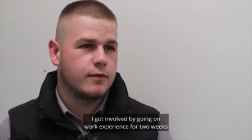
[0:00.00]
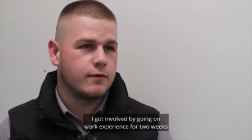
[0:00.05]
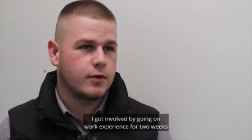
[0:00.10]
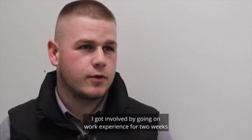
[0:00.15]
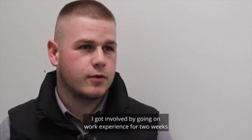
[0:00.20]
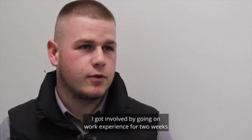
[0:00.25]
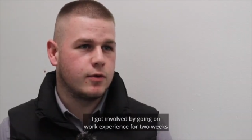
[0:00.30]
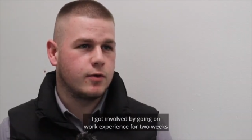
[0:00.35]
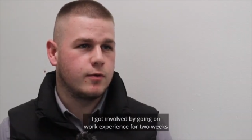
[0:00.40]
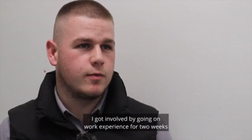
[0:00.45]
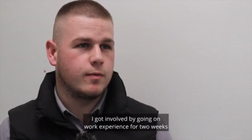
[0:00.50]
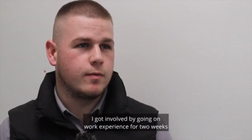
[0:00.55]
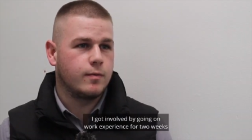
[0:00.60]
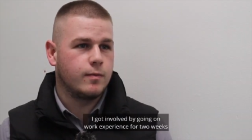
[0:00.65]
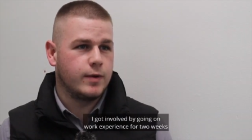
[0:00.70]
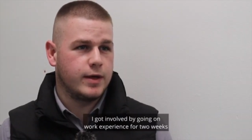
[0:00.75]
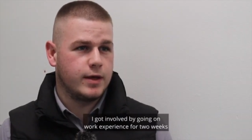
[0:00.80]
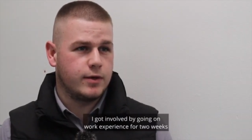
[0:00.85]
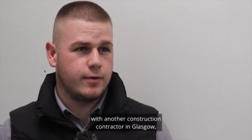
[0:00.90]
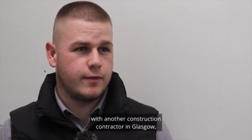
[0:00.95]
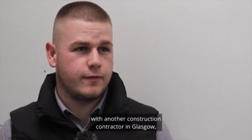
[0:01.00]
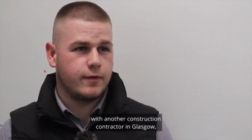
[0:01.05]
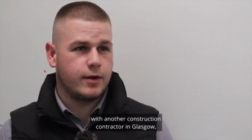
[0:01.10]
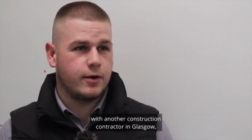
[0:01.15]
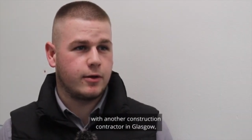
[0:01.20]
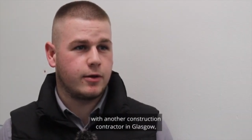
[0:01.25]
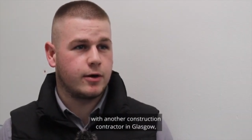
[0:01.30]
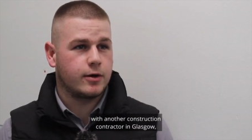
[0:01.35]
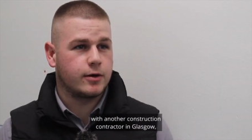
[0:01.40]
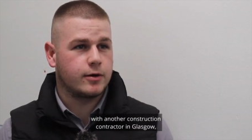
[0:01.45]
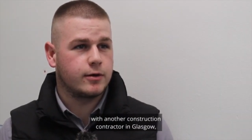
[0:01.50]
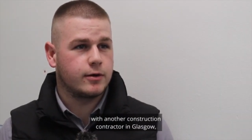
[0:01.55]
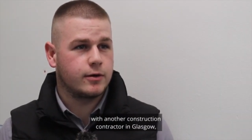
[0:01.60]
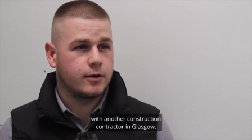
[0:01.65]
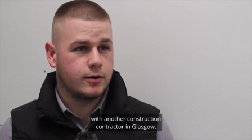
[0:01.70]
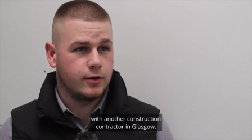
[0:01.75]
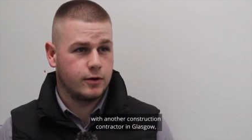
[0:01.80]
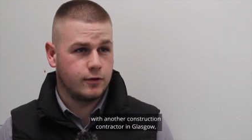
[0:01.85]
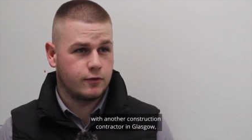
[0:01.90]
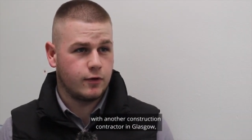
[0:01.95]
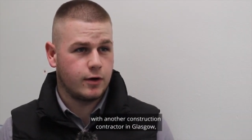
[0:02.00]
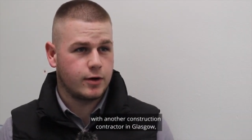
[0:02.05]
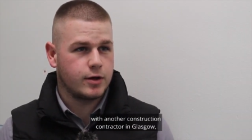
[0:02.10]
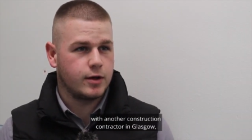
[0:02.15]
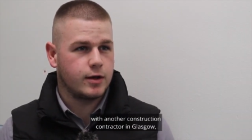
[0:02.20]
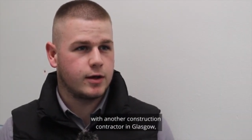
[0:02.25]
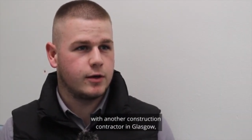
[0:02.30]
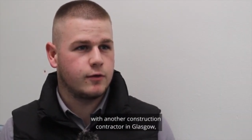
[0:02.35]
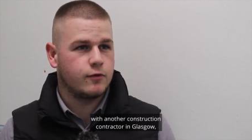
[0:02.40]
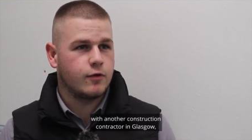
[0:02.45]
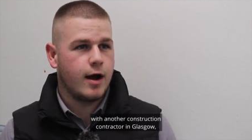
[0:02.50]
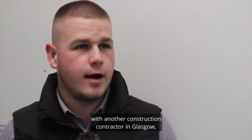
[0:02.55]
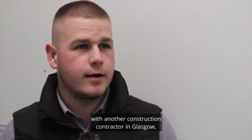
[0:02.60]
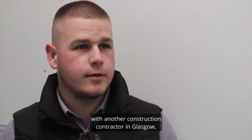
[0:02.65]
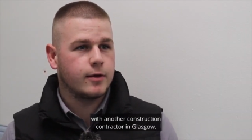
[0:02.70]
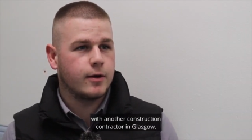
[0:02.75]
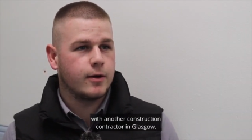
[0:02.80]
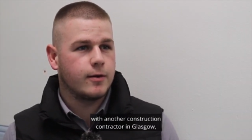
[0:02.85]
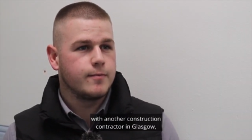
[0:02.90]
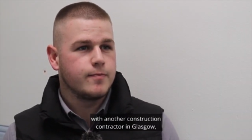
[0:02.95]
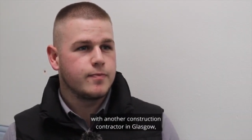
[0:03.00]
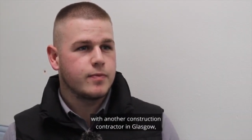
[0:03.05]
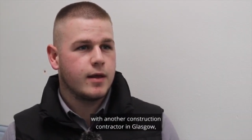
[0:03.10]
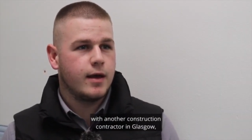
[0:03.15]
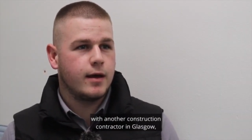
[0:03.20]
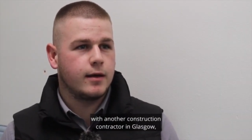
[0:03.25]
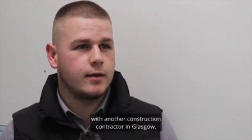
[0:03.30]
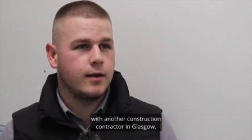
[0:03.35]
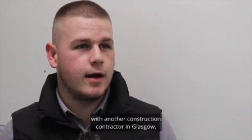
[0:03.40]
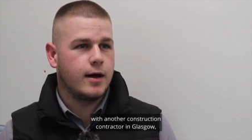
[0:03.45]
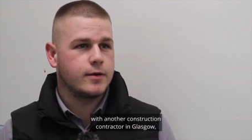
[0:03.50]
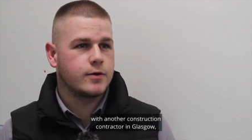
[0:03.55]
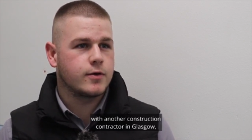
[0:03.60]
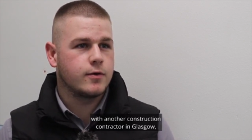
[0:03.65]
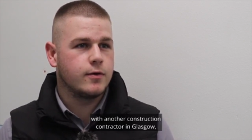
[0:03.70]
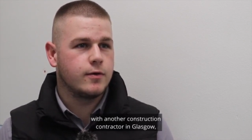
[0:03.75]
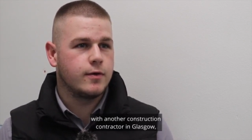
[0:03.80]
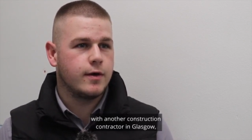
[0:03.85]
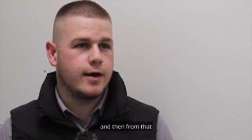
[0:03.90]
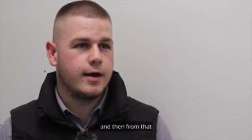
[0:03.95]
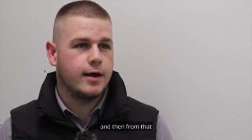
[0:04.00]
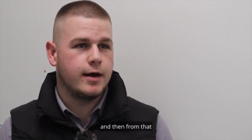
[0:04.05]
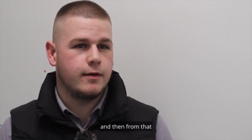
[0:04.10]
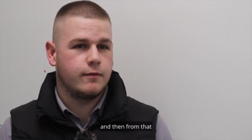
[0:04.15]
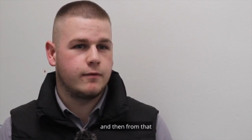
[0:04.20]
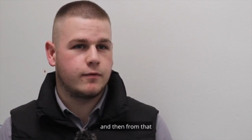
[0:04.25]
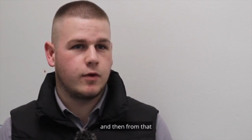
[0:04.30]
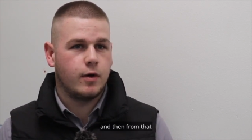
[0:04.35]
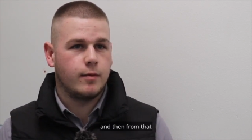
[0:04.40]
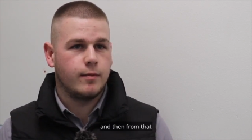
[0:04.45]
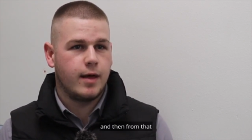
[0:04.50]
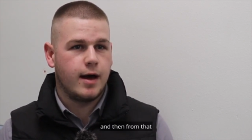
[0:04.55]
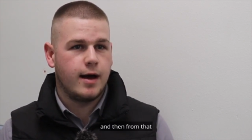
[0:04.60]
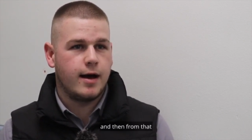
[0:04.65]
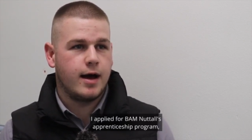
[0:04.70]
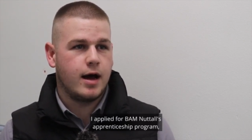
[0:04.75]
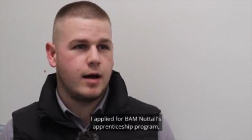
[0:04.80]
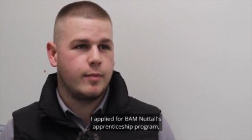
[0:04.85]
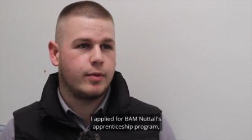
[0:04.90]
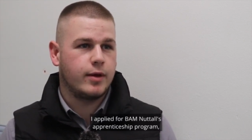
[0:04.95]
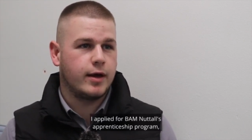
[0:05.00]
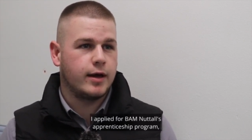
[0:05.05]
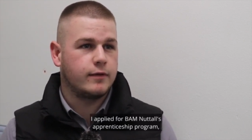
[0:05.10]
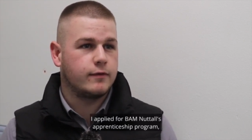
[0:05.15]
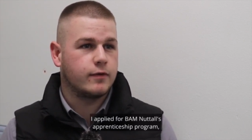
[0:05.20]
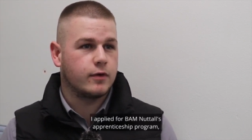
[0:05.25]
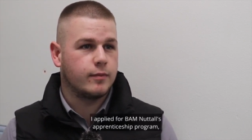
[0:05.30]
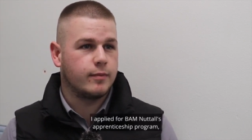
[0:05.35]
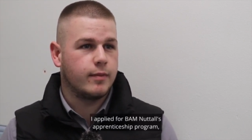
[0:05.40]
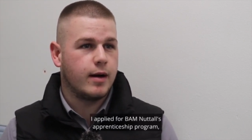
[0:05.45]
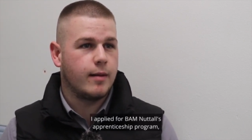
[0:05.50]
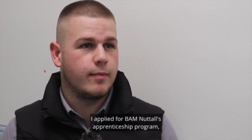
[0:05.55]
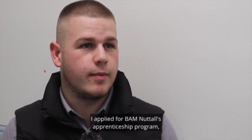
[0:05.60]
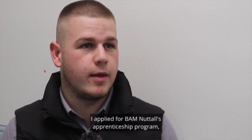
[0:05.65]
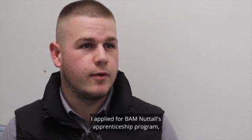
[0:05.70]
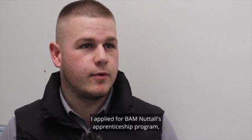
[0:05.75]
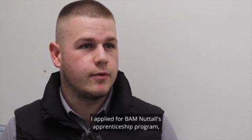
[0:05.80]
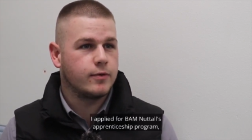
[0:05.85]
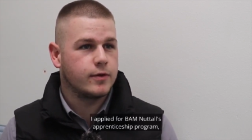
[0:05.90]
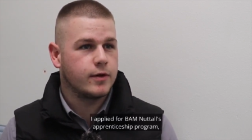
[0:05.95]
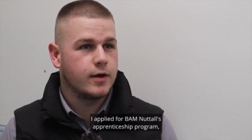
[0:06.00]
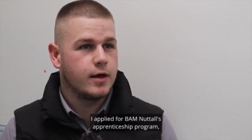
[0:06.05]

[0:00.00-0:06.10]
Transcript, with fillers: for two weeks with another construction contractor in Glasgow and then from that I applied for BAM Nuttall's